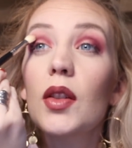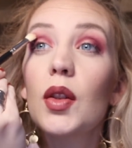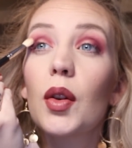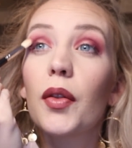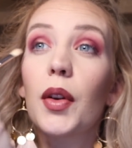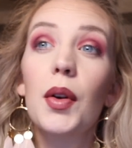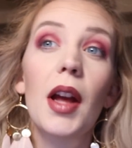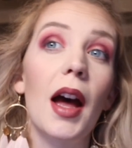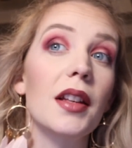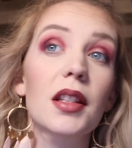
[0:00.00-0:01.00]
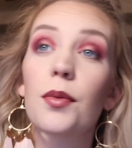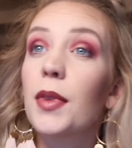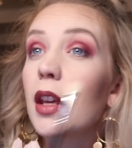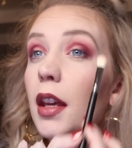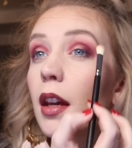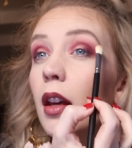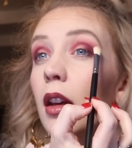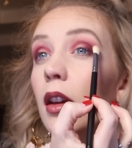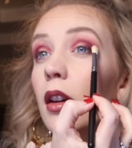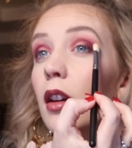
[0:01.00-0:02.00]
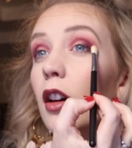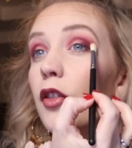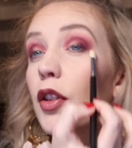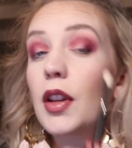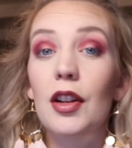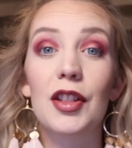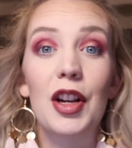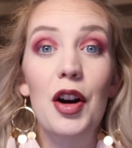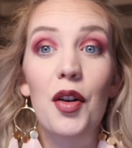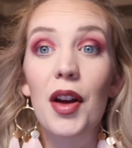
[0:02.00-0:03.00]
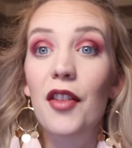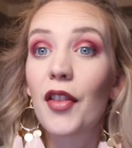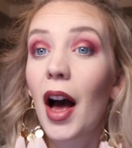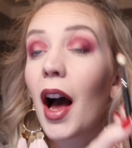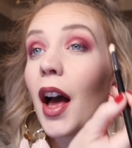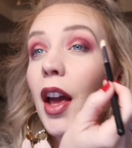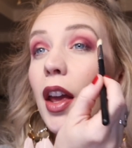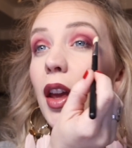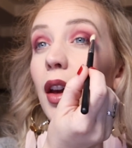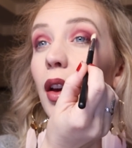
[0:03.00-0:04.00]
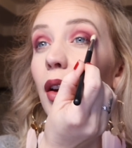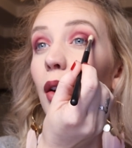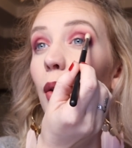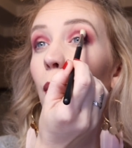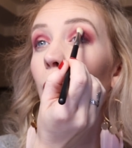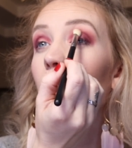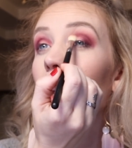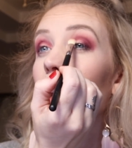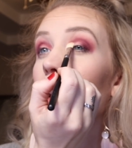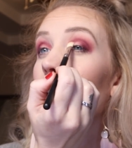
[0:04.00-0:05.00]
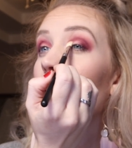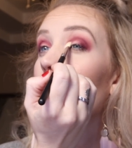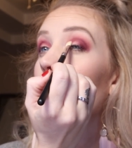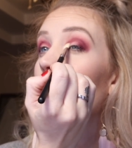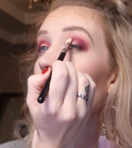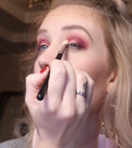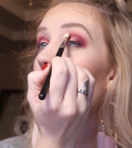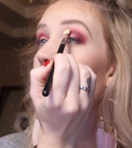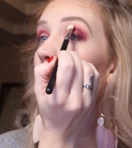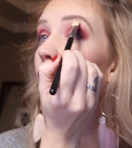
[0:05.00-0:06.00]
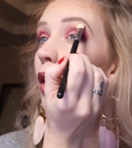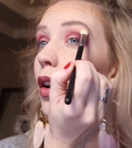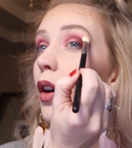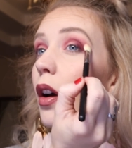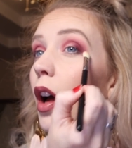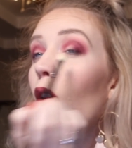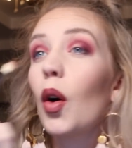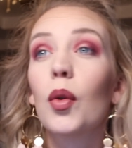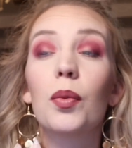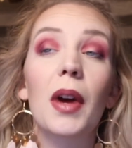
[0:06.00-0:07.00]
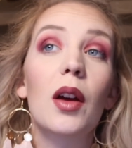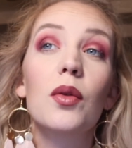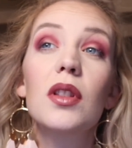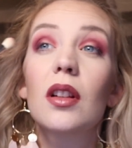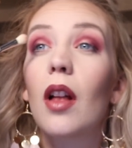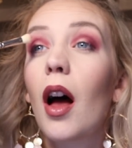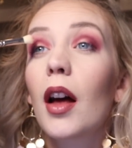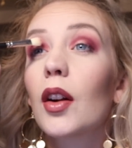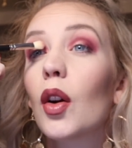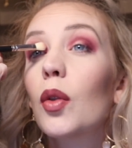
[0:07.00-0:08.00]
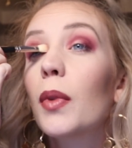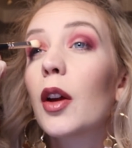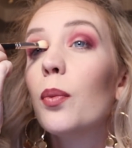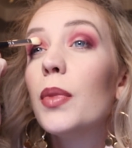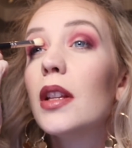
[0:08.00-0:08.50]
So if you were to ask me a few years ago if I would ever own my own salon or own my own